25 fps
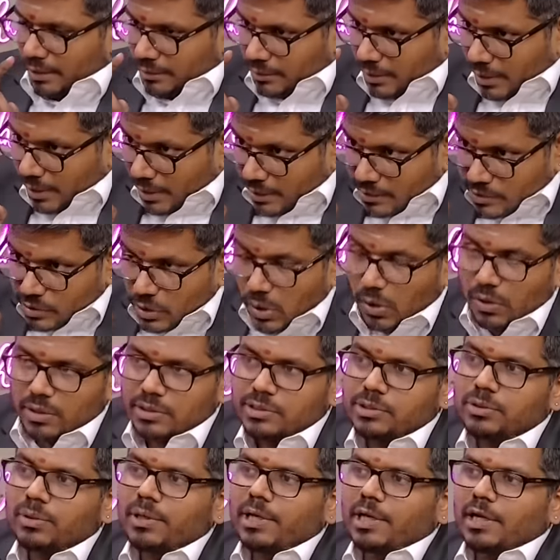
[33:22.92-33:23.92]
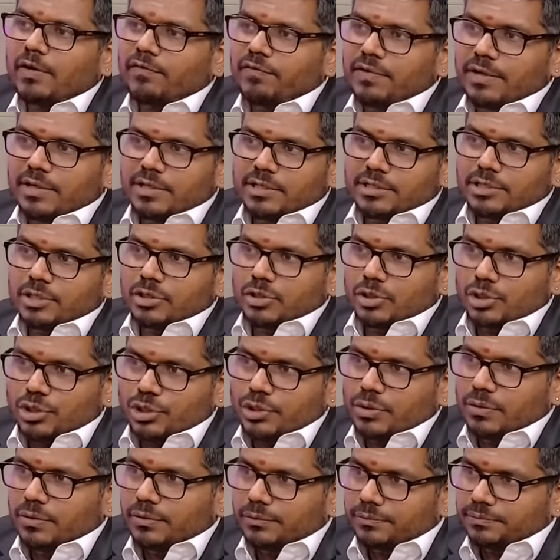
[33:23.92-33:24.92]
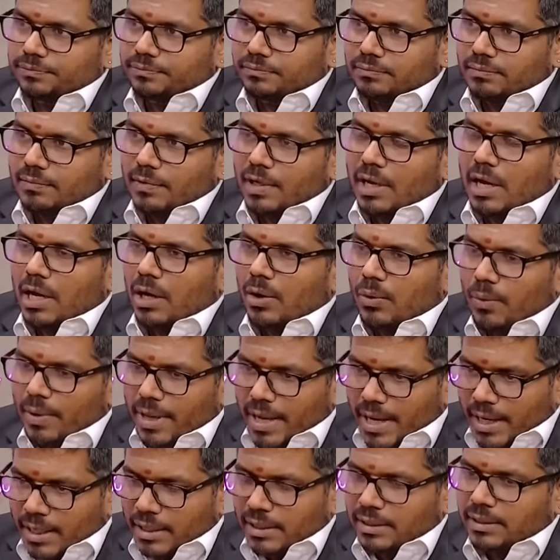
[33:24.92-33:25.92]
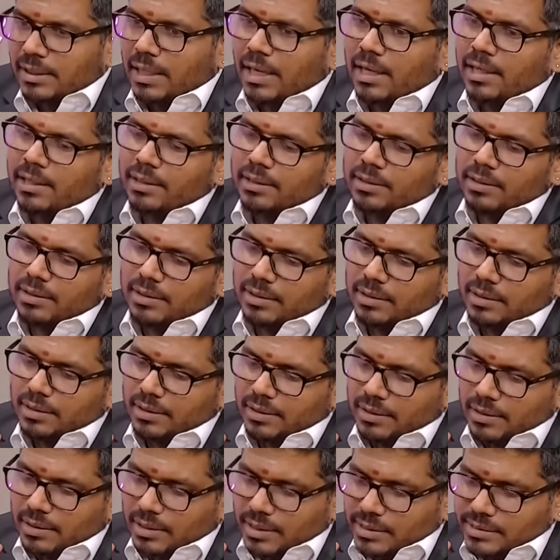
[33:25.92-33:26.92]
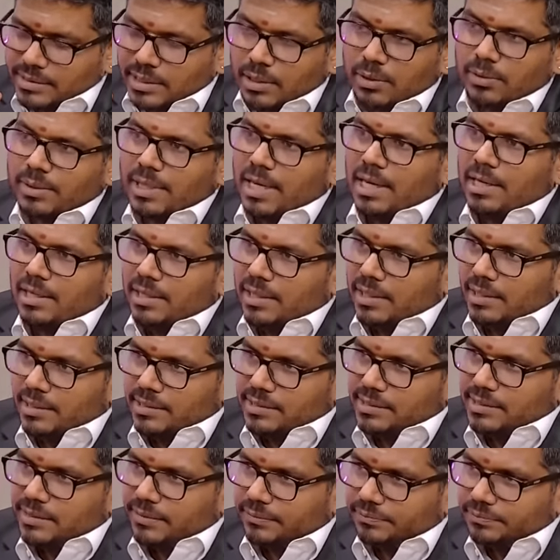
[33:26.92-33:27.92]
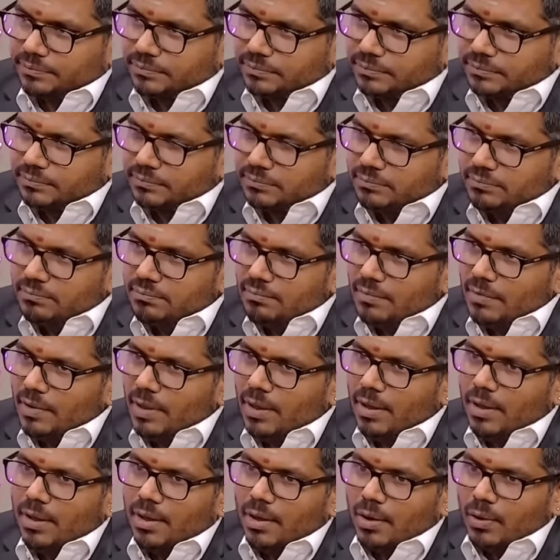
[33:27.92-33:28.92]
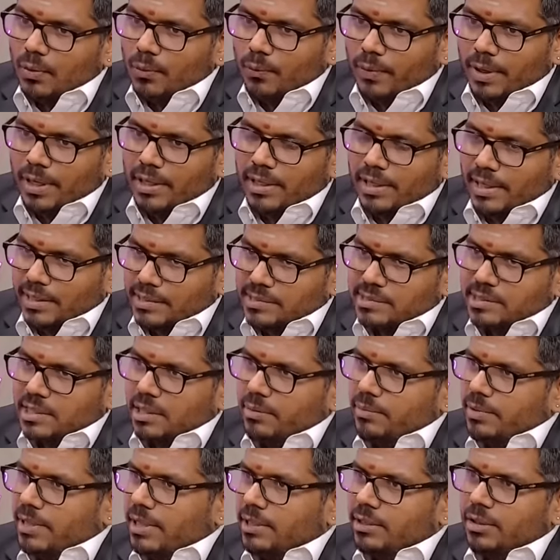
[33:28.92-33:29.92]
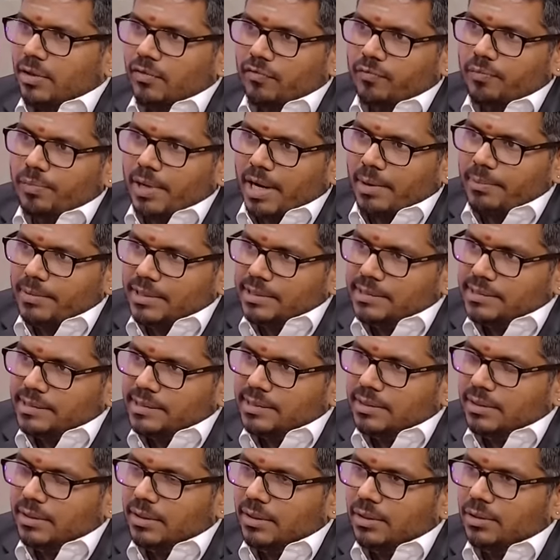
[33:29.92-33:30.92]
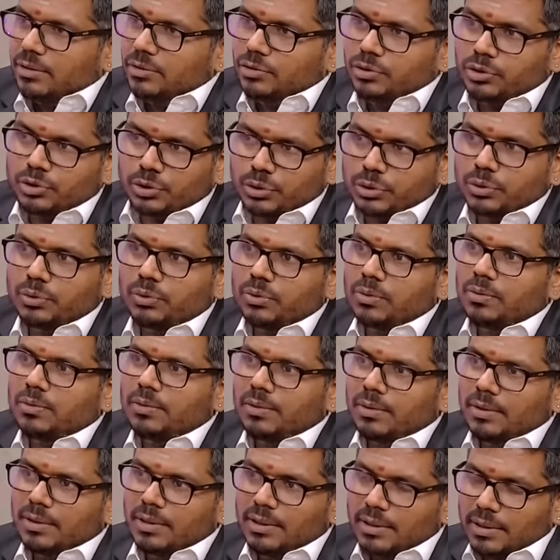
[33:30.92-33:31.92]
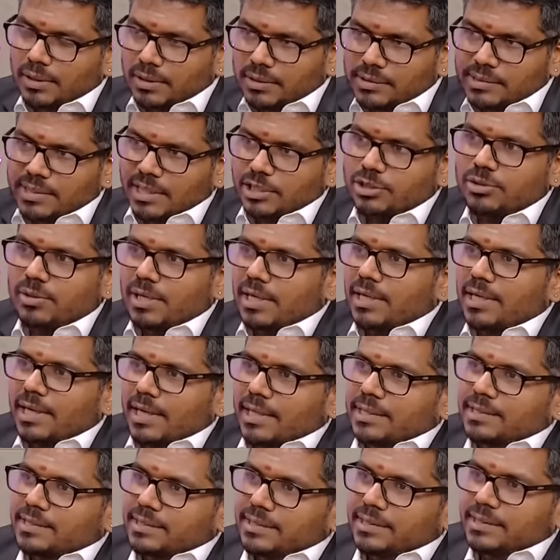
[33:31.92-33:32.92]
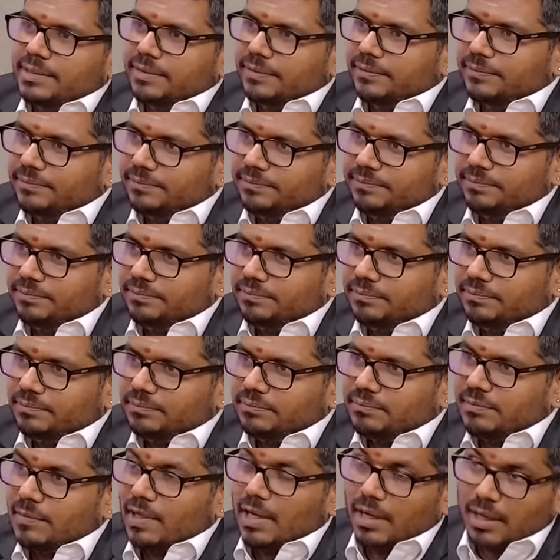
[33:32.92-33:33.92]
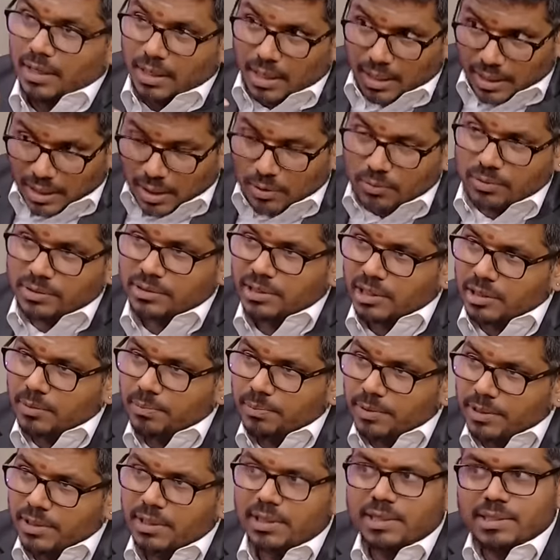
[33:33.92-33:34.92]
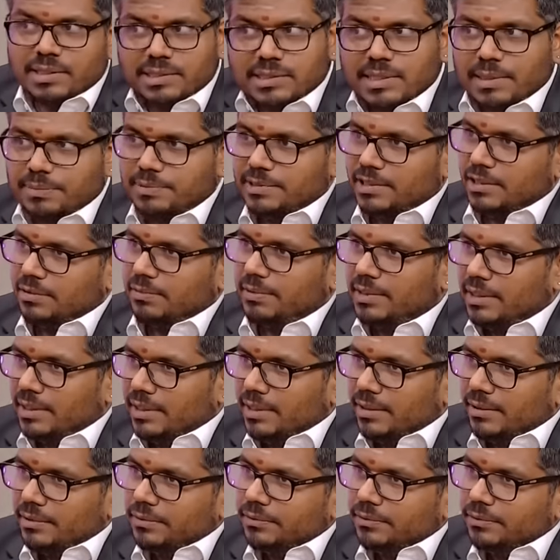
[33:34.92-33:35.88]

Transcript: There is also enough literature to show how entire, localities were exterminated of Brahmins through sexual attacks around that period and subsequently.